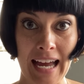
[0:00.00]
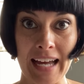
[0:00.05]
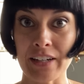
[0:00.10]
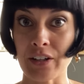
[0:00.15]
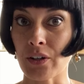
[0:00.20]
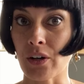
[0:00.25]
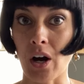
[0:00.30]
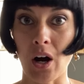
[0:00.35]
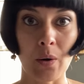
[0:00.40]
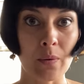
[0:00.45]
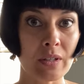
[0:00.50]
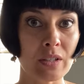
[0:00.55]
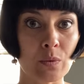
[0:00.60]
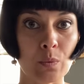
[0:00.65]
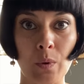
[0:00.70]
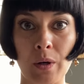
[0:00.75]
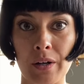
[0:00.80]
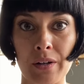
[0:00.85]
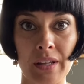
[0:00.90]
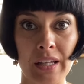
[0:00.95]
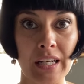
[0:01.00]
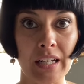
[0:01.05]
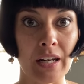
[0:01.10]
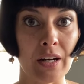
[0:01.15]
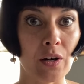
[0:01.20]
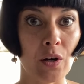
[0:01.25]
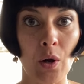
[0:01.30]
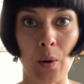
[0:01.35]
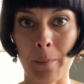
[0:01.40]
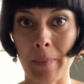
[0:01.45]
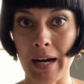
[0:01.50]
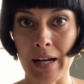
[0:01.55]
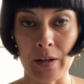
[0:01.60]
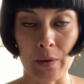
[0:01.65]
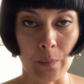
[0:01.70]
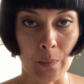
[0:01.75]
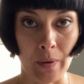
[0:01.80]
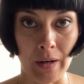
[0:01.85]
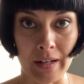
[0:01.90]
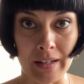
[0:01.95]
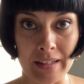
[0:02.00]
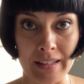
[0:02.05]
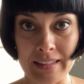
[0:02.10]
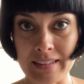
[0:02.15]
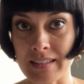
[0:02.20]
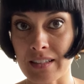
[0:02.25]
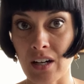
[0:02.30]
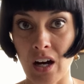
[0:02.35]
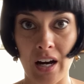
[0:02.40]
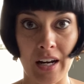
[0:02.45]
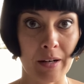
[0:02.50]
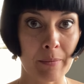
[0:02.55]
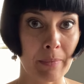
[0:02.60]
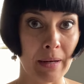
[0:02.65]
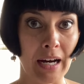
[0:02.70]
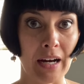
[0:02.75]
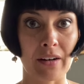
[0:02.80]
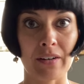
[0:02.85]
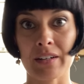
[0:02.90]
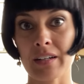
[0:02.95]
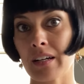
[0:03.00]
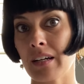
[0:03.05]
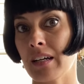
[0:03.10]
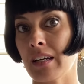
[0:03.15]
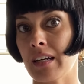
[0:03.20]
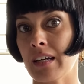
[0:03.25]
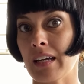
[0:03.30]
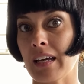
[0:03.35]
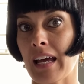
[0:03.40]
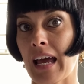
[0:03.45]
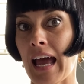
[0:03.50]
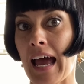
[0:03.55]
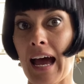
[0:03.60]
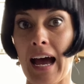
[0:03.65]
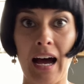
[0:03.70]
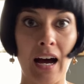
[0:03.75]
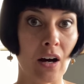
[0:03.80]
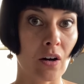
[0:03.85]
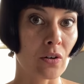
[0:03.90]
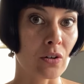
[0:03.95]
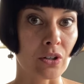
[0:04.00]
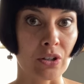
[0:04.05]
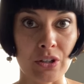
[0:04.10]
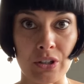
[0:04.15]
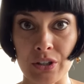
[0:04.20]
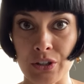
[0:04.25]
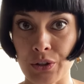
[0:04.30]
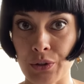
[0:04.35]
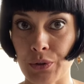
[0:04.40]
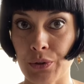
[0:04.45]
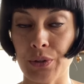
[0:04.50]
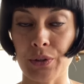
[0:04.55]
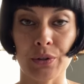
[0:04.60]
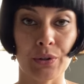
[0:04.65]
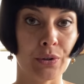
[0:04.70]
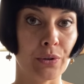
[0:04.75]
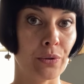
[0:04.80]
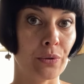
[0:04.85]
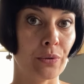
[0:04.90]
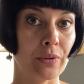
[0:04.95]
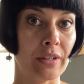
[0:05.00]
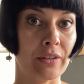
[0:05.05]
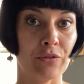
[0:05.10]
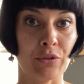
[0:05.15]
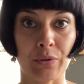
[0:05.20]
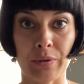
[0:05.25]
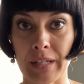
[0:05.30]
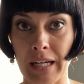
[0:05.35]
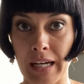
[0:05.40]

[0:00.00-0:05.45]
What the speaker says: And you're always worthy no matter what. It's not about how good you do if you